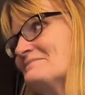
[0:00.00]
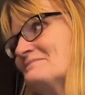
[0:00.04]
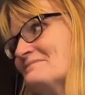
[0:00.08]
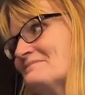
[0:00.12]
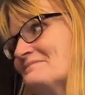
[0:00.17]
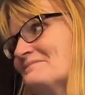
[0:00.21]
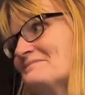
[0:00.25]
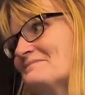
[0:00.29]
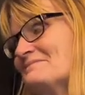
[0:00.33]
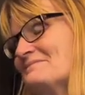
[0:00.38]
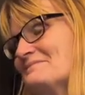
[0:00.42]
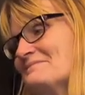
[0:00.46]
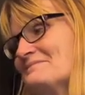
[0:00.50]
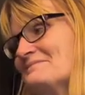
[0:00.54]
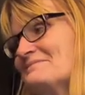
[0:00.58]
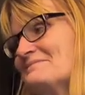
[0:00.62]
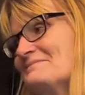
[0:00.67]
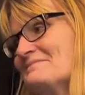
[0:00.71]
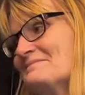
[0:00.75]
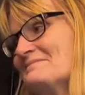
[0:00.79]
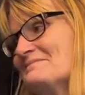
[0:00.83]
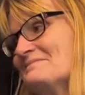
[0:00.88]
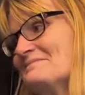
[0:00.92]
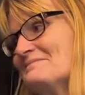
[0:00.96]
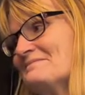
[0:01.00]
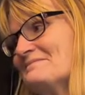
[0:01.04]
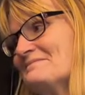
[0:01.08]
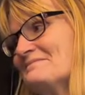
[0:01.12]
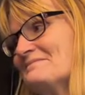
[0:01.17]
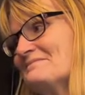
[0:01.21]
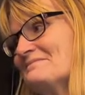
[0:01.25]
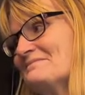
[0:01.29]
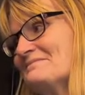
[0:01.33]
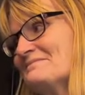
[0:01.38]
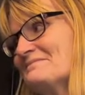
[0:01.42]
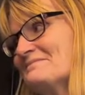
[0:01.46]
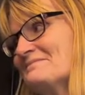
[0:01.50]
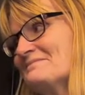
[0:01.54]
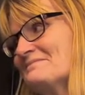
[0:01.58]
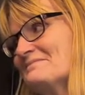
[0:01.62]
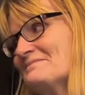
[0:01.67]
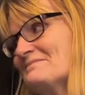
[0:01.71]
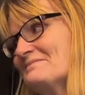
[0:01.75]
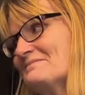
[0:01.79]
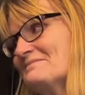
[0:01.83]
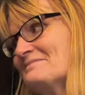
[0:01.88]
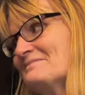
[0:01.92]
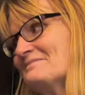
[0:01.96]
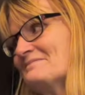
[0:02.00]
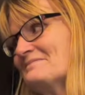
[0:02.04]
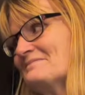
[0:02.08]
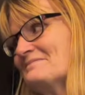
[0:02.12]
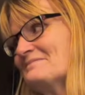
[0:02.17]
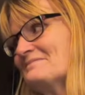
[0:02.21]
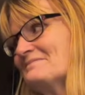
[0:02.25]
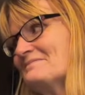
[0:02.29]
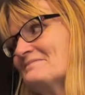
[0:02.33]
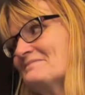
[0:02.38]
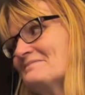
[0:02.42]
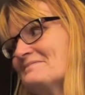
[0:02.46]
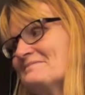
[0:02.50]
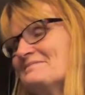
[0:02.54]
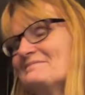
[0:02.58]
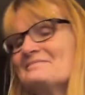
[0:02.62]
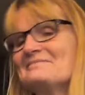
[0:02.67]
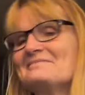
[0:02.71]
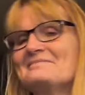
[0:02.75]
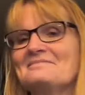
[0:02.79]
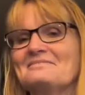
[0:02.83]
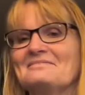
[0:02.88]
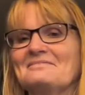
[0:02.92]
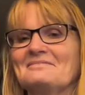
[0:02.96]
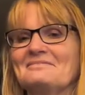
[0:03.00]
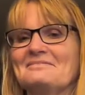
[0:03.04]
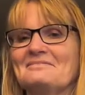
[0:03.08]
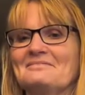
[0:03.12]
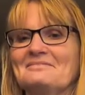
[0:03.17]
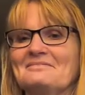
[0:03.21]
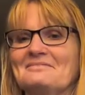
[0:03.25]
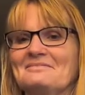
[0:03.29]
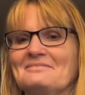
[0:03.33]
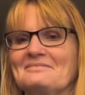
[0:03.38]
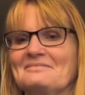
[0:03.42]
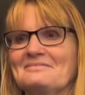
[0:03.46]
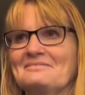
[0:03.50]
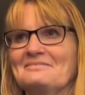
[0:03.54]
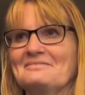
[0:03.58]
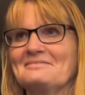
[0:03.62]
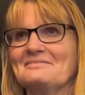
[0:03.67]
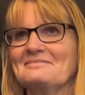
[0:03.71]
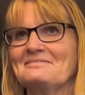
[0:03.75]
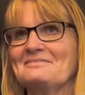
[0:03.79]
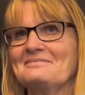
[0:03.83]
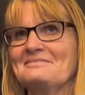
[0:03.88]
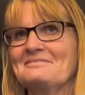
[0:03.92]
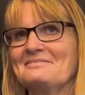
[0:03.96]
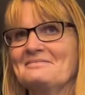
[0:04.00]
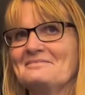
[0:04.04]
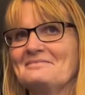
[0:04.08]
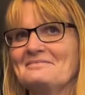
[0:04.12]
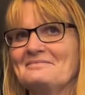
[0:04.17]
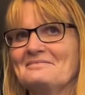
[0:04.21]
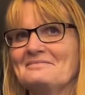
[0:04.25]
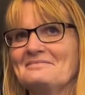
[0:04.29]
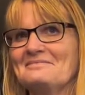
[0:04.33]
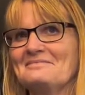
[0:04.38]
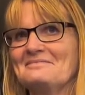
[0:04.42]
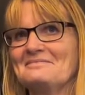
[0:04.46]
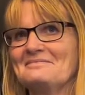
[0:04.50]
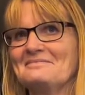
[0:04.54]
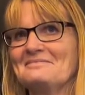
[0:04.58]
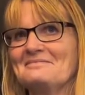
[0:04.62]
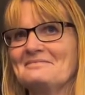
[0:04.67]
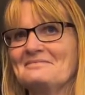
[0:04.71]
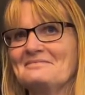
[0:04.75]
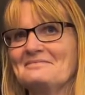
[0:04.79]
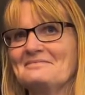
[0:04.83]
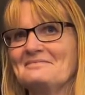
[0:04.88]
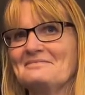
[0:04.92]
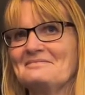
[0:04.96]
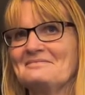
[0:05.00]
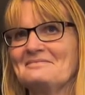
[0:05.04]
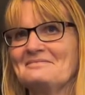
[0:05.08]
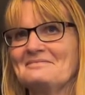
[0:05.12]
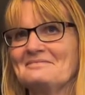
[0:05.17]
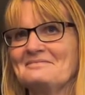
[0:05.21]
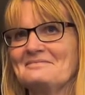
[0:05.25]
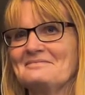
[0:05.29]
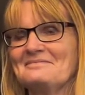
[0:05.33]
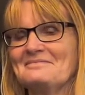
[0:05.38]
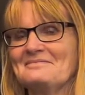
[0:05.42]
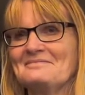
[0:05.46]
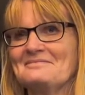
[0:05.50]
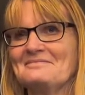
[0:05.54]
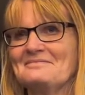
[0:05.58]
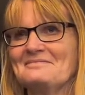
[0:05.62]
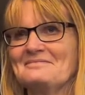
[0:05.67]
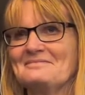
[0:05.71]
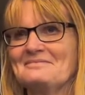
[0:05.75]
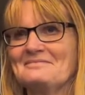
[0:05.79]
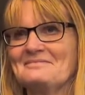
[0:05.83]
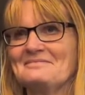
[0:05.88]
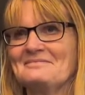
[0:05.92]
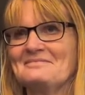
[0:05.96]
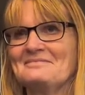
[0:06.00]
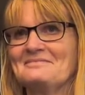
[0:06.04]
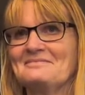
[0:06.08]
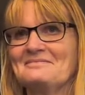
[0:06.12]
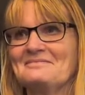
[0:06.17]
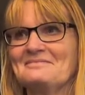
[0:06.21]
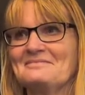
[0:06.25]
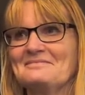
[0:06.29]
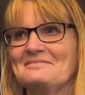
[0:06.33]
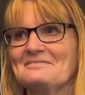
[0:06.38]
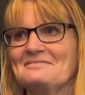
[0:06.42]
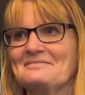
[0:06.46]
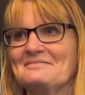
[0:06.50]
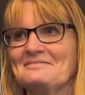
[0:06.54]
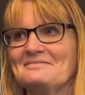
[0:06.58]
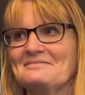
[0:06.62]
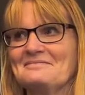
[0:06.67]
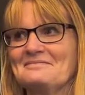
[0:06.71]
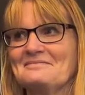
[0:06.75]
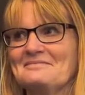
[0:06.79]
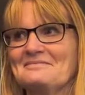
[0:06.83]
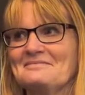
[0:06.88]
No words are spoken by the person on screen.